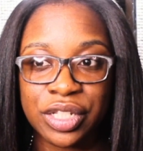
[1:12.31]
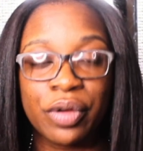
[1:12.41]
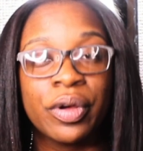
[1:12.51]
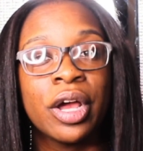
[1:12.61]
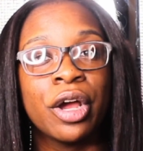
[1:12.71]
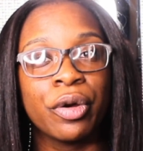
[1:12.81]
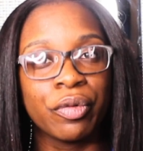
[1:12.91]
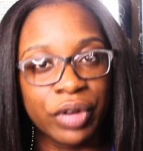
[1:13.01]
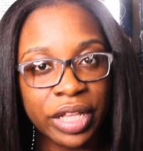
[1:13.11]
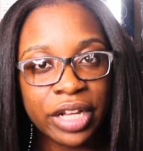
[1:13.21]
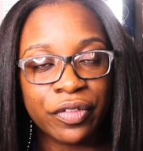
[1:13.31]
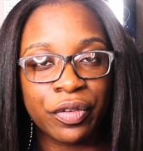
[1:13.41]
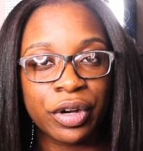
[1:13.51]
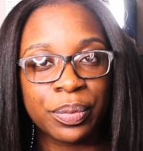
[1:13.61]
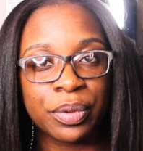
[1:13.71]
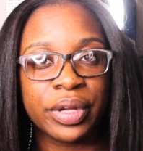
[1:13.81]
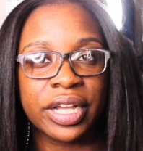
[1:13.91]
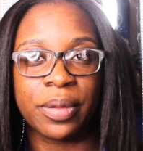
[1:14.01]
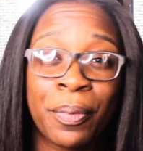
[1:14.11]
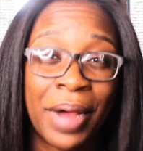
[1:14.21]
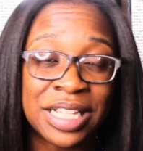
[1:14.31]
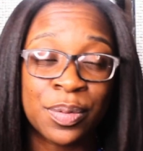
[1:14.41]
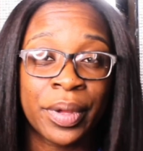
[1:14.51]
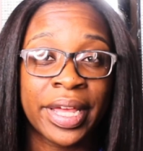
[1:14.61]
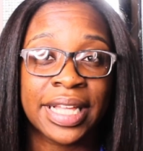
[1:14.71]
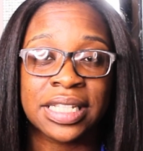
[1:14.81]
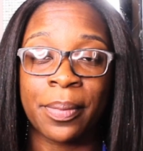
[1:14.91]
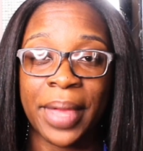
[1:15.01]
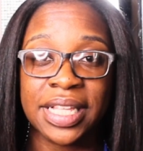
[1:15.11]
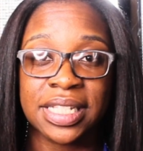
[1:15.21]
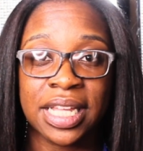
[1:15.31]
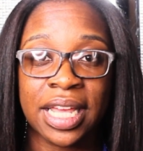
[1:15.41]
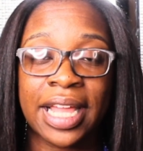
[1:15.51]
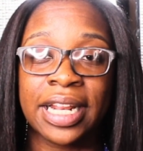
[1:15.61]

So really affordable, and the price point is amazing.